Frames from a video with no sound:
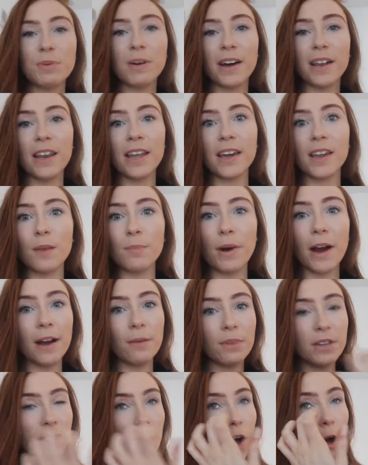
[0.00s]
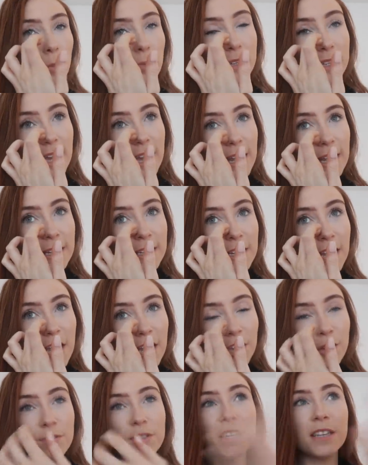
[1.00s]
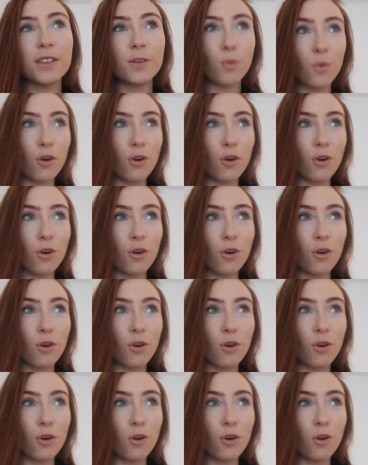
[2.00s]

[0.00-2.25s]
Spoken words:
be kind of like an apartment update. You've seen the